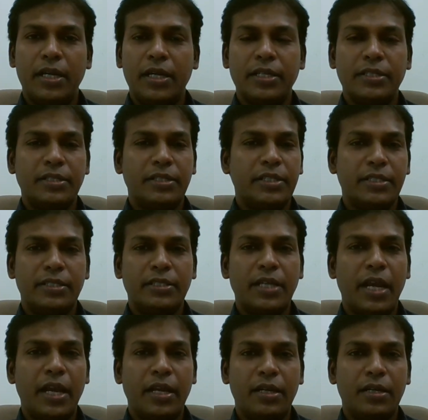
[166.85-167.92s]
is this
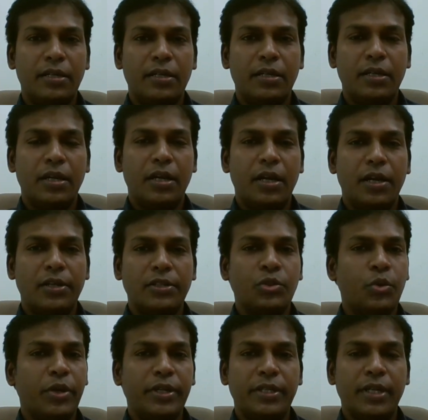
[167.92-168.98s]
China
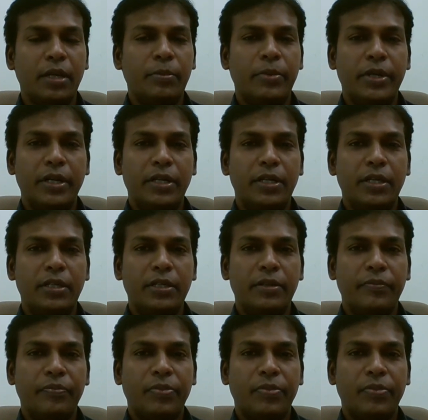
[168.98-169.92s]
doing deliberately,